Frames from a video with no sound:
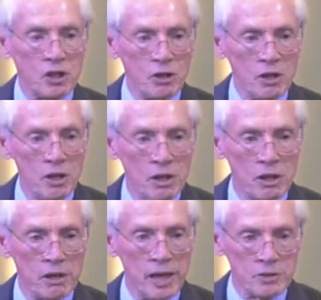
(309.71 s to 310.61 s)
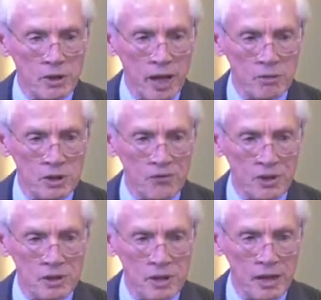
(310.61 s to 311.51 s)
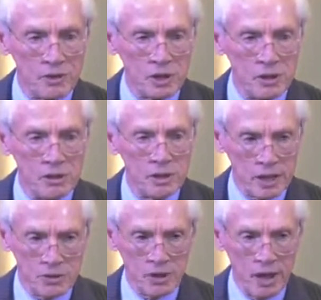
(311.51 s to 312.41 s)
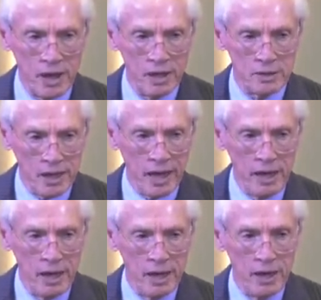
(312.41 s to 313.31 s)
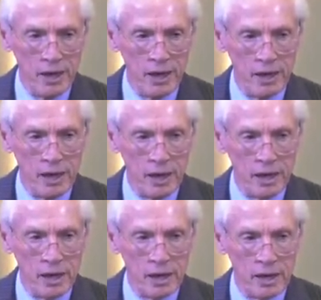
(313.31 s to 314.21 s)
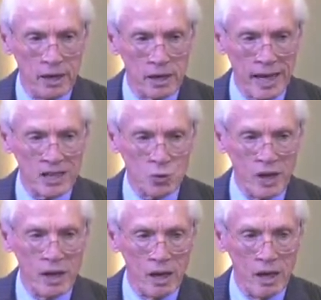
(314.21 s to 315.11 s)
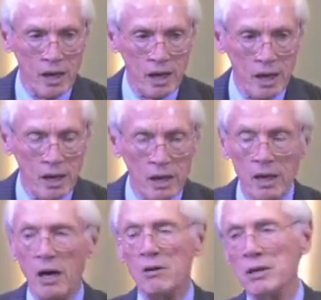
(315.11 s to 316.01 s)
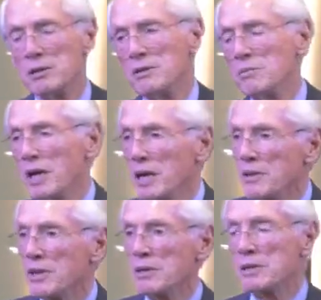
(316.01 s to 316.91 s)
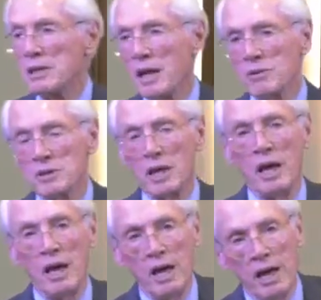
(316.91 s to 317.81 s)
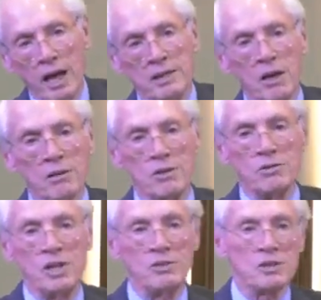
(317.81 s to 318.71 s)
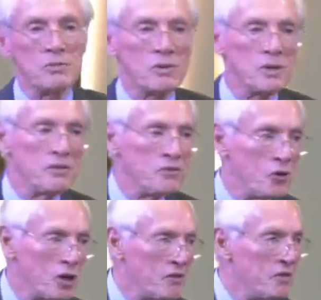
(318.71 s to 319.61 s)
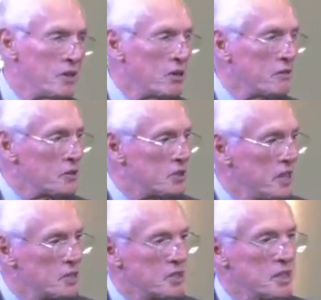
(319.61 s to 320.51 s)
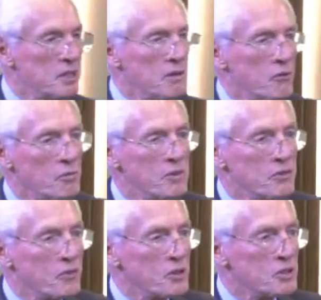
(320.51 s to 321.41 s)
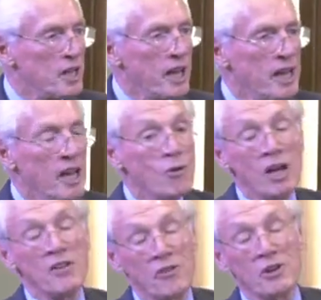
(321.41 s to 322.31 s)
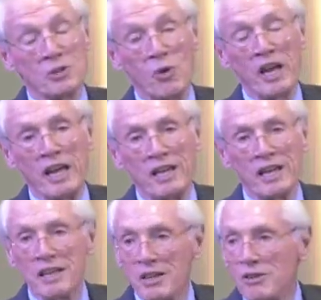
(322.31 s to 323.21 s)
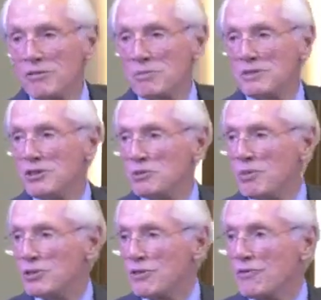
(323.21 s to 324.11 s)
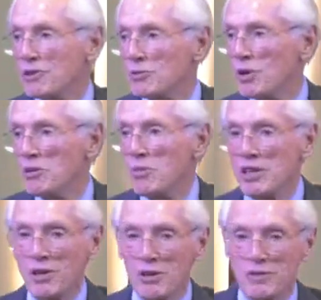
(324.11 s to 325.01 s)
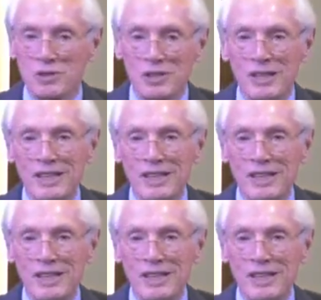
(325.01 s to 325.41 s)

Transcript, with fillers: school, or yesterday was your first day of school? Yesterday? Today? Last week? Oh man, I thought today was... I thought the teachers were full of nervousness still from the first day. Well, the first week, you spent your first week being nervous.